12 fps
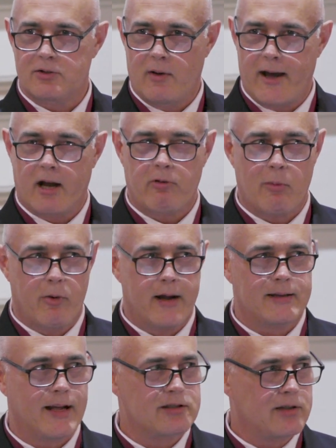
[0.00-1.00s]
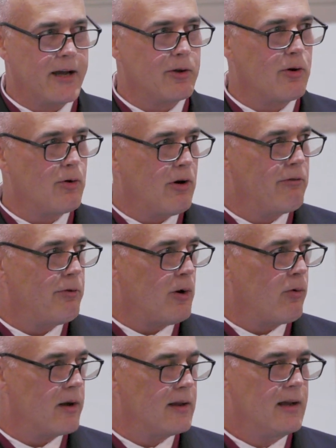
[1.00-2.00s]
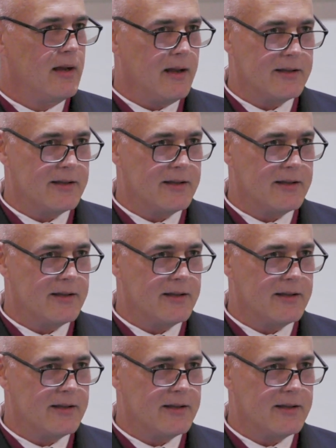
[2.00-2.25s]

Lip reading: So how do we break that cycle going forward